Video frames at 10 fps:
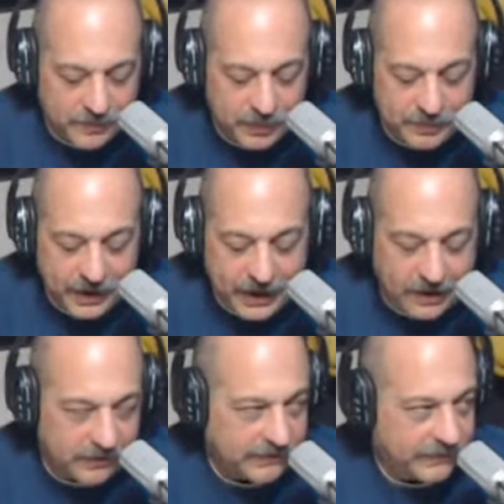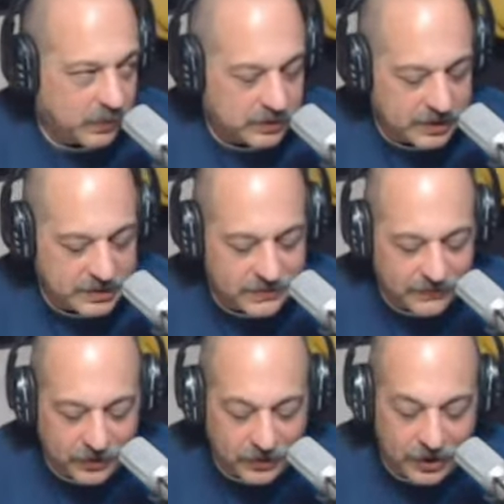prepare for Tyson
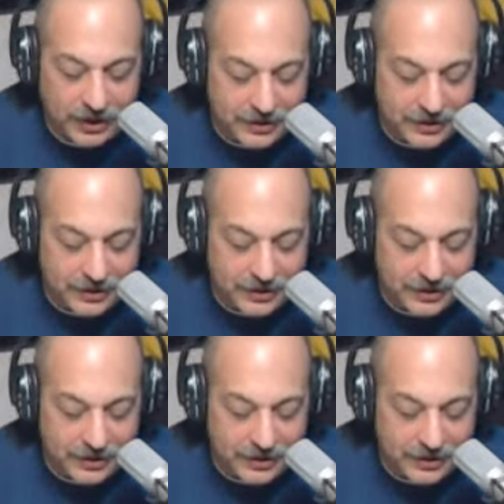Fury.